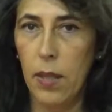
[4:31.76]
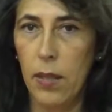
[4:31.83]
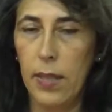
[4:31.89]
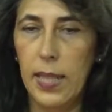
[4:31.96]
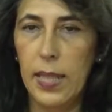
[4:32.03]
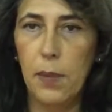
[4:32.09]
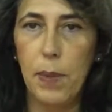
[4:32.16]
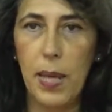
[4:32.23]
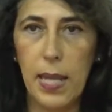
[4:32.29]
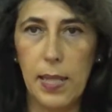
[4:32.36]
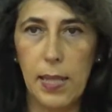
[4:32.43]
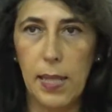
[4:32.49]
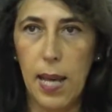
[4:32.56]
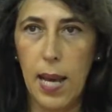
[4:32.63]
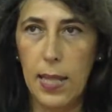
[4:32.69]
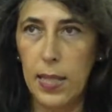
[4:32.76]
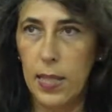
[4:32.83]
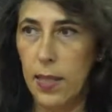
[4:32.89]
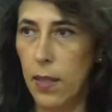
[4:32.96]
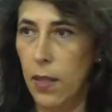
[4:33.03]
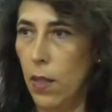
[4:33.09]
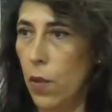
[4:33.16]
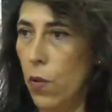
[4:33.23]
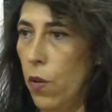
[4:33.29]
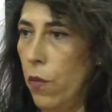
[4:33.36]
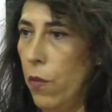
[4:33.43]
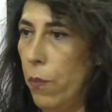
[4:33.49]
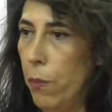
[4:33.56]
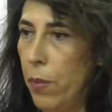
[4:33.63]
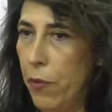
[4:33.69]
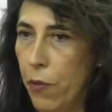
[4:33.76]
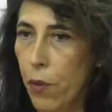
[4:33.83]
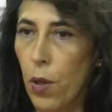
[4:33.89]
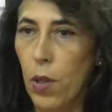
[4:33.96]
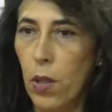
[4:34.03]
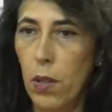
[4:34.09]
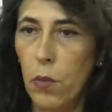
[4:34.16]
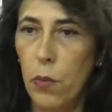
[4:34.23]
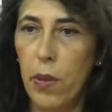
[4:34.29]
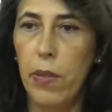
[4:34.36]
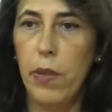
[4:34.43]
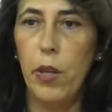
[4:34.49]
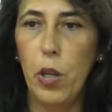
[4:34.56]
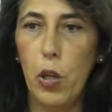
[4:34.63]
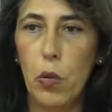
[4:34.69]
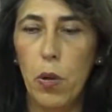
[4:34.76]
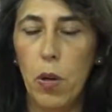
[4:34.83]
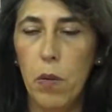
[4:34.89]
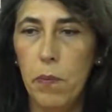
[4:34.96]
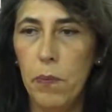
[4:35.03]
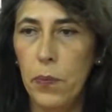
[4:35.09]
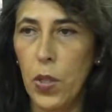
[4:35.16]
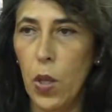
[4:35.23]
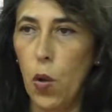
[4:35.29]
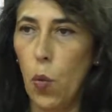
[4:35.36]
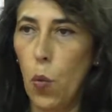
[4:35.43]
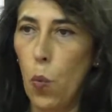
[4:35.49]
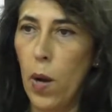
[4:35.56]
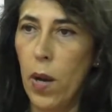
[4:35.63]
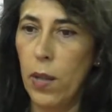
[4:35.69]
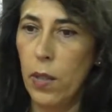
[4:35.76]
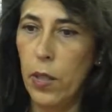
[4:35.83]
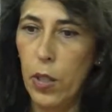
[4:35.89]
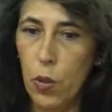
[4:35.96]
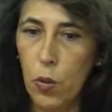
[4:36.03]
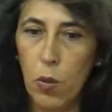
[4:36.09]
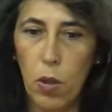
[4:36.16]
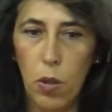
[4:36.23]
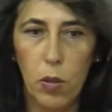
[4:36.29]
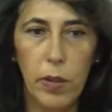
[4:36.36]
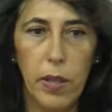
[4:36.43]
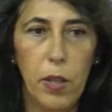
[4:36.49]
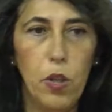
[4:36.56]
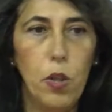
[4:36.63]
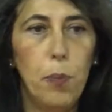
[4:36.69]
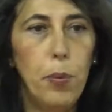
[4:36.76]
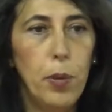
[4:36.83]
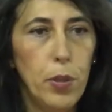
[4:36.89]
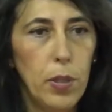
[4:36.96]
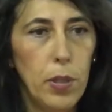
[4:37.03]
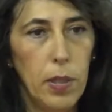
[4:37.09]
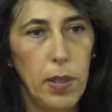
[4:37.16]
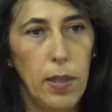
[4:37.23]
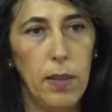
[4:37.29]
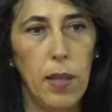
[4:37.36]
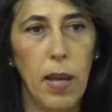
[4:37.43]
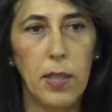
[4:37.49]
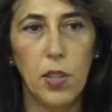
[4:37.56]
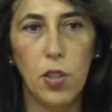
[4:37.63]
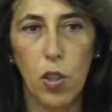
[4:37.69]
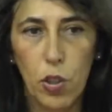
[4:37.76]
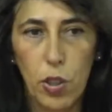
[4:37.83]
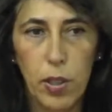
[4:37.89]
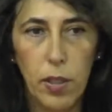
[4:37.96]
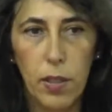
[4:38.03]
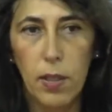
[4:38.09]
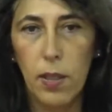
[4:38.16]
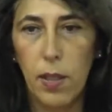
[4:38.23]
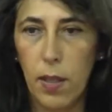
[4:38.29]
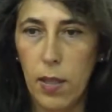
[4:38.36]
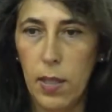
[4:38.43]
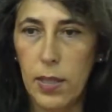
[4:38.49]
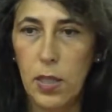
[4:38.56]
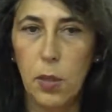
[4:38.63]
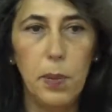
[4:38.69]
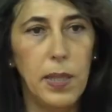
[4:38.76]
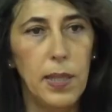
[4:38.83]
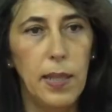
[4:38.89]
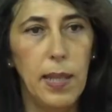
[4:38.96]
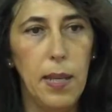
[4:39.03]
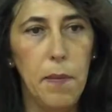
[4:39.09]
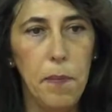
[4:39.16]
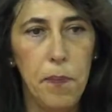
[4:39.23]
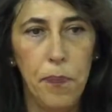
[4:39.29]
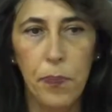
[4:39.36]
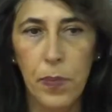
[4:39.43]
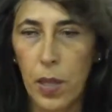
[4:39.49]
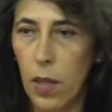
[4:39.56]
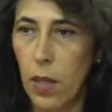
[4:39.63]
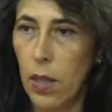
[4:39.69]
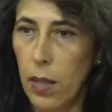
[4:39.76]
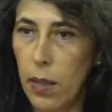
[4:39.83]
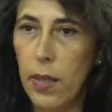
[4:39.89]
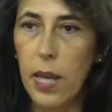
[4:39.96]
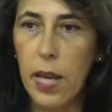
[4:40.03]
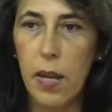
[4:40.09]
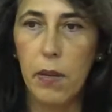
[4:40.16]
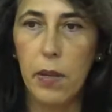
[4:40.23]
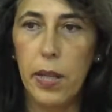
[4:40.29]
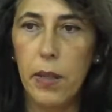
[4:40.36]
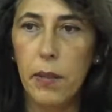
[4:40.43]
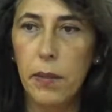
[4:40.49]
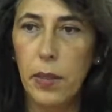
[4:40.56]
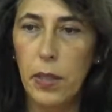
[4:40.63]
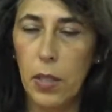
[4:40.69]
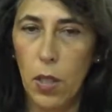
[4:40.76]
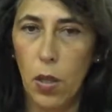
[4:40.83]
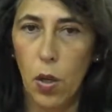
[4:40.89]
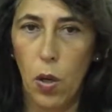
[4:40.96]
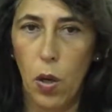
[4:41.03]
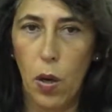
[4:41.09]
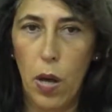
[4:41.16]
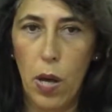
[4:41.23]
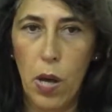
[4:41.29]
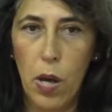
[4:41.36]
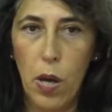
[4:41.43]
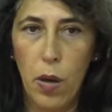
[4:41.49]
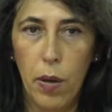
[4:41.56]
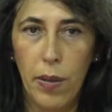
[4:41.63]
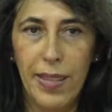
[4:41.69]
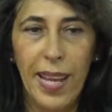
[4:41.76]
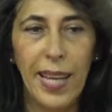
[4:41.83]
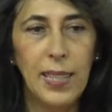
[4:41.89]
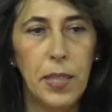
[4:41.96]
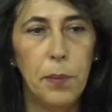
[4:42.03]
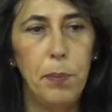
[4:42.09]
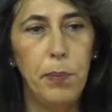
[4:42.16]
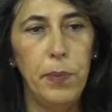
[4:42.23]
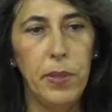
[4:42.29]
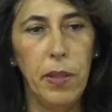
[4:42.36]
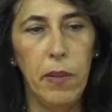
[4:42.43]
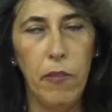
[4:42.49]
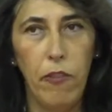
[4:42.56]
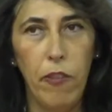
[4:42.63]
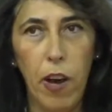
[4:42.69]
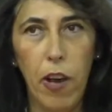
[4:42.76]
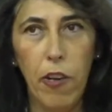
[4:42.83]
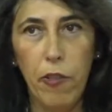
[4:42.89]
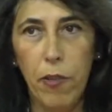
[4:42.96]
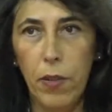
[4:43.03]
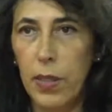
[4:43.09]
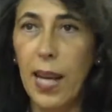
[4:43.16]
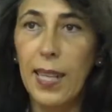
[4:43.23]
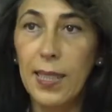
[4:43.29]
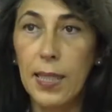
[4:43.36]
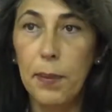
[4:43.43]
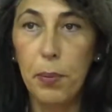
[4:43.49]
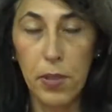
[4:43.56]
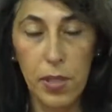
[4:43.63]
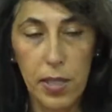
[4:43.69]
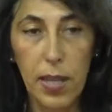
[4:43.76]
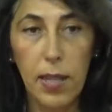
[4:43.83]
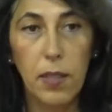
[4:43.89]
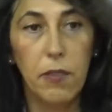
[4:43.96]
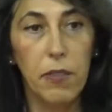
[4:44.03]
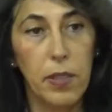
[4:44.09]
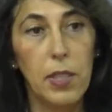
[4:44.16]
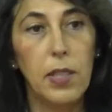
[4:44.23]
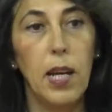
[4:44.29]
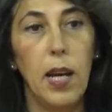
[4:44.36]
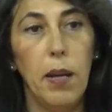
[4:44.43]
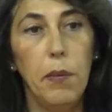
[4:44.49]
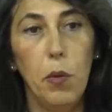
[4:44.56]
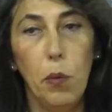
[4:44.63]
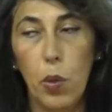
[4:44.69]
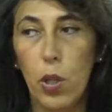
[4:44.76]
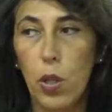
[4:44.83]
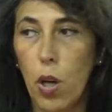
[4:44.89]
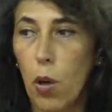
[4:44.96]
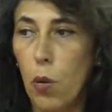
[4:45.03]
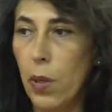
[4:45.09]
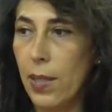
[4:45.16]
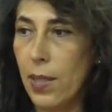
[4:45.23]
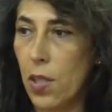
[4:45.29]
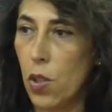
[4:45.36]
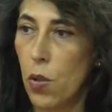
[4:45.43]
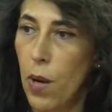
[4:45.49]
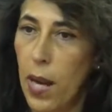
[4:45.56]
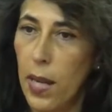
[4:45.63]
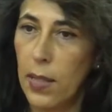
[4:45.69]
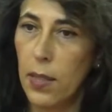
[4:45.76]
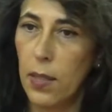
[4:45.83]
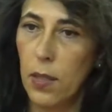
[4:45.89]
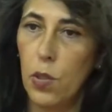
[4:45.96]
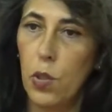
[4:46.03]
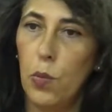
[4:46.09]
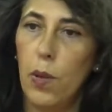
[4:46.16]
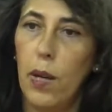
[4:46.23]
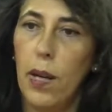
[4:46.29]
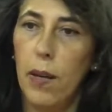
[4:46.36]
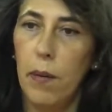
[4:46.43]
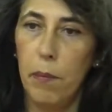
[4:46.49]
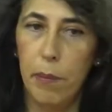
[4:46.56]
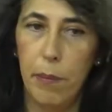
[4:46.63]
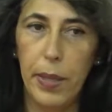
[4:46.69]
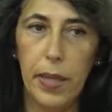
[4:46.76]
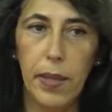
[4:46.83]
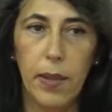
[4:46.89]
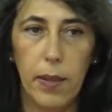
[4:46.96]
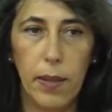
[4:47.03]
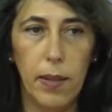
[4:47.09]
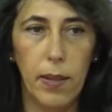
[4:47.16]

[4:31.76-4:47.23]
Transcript: This means that before, with the euro, €1 that you put in a social subsidy in the area, 90% of the time would go straight to a big